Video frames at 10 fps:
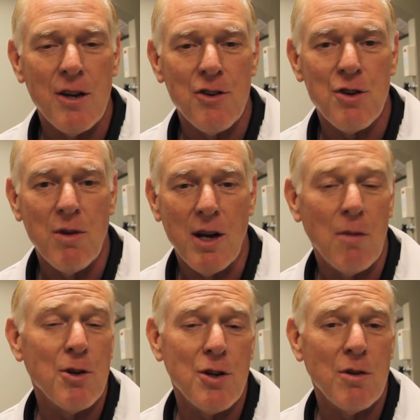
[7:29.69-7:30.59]
tissue and
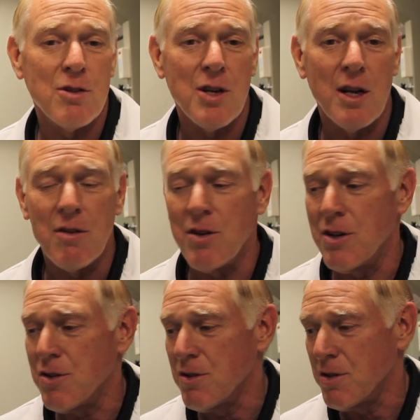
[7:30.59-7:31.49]
how much goes to other
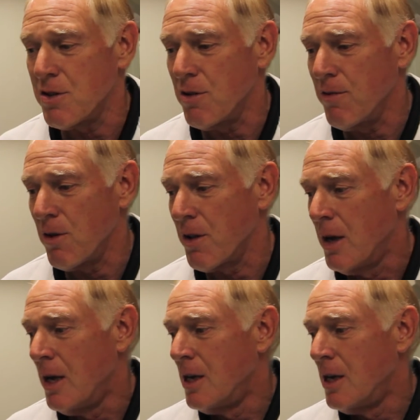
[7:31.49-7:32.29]
tissues and so forth.